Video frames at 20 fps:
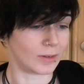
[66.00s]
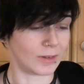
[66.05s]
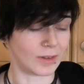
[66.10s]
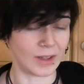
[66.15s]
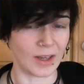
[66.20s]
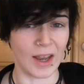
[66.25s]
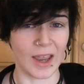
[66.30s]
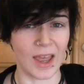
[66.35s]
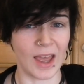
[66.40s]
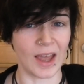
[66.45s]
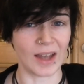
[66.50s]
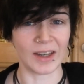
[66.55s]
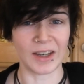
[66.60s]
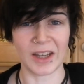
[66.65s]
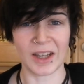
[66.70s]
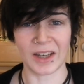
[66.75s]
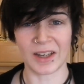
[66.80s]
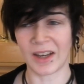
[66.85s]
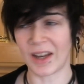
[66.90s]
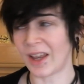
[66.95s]
Na
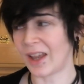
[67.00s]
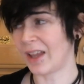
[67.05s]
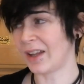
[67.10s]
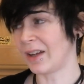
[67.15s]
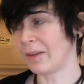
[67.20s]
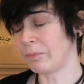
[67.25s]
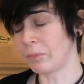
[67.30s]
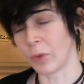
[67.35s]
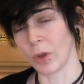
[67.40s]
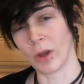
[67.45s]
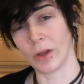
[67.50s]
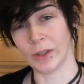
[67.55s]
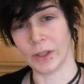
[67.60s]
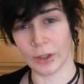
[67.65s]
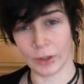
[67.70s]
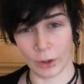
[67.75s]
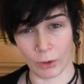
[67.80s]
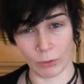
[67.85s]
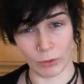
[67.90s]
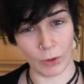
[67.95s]
na na na...
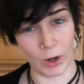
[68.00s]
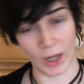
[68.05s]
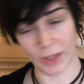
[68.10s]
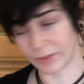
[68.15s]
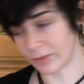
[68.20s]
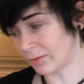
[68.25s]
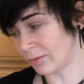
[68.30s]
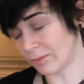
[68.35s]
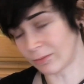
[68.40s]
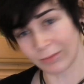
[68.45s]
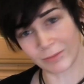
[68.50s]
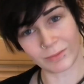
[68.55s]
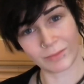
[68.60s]
You know what?